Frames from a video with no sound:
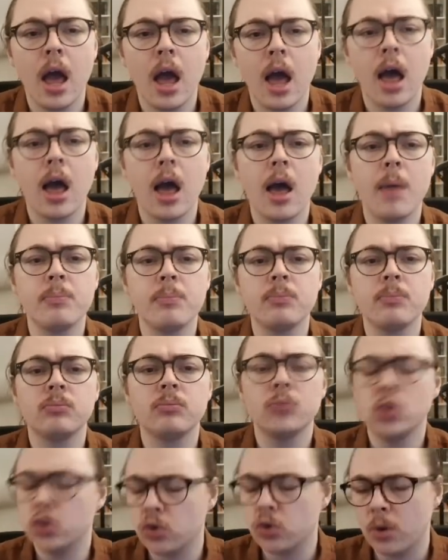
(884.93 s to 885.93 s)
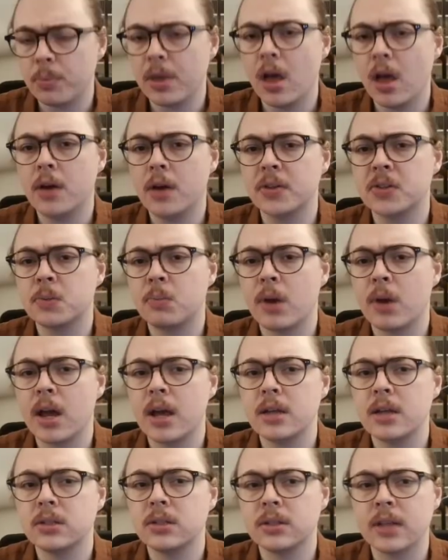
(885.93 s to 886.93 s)
You drop the Arcanist
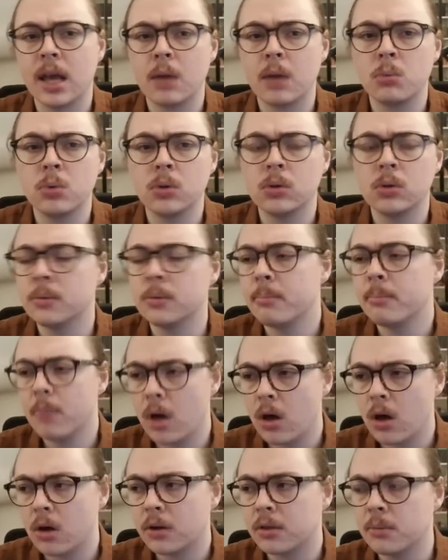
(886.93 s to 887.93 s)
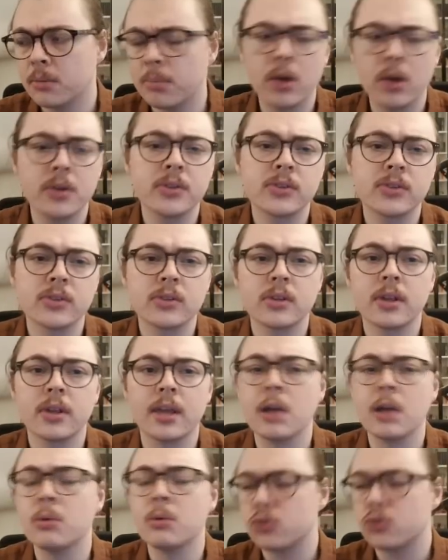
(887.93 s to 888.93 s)
Brand, that will mark the boss.
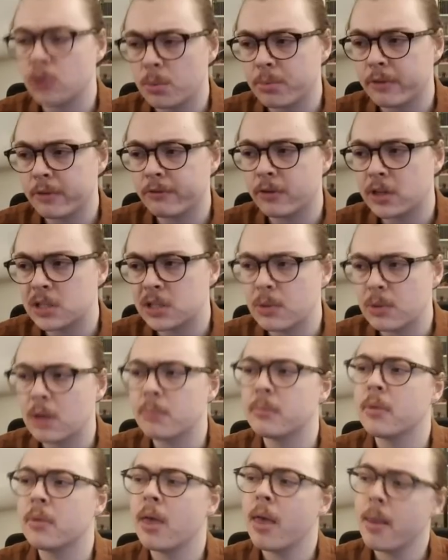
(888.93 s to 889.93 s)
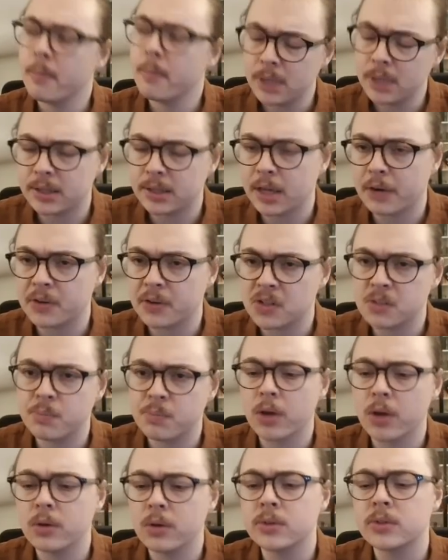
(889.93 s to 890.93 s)
It will drop the Frostbomb, meaning they're
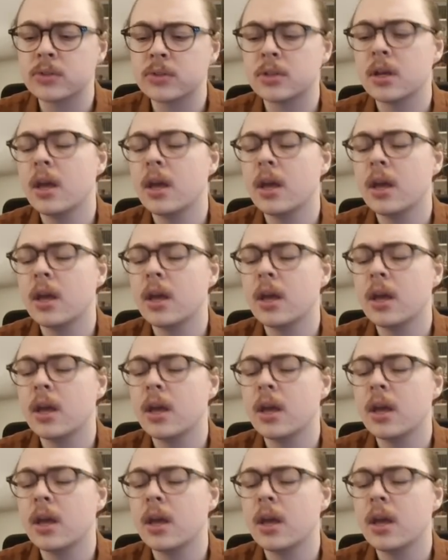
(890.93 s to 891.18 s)
exposed.